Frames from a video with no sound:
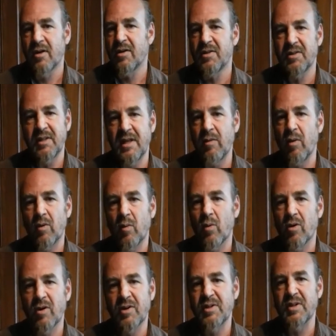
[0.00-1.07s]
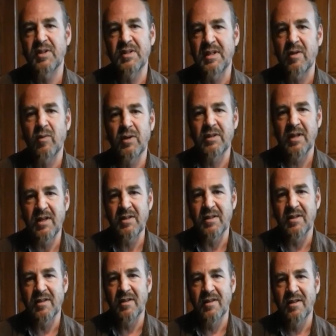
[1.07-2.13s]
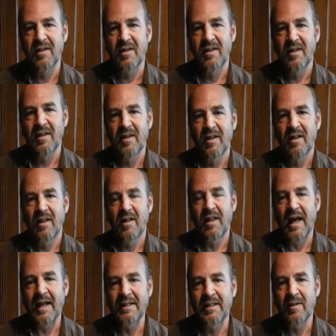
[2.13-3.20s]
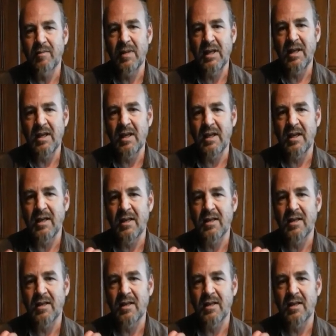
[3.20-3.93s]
see what works and see what doesn't? That to me